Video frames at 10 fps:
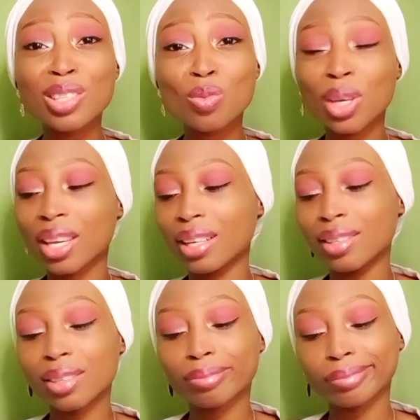Weekend,
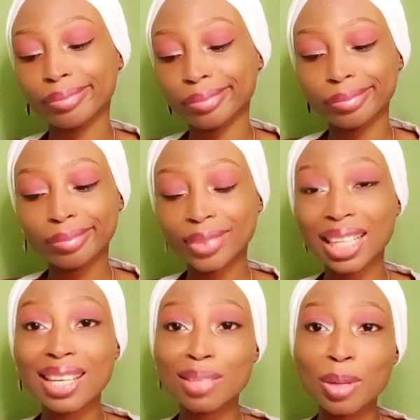I
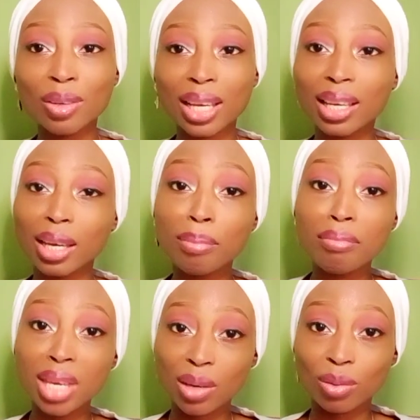smell like a
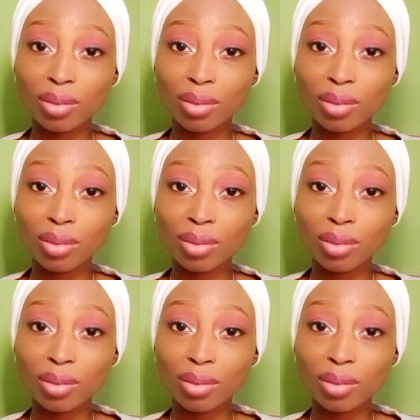meal.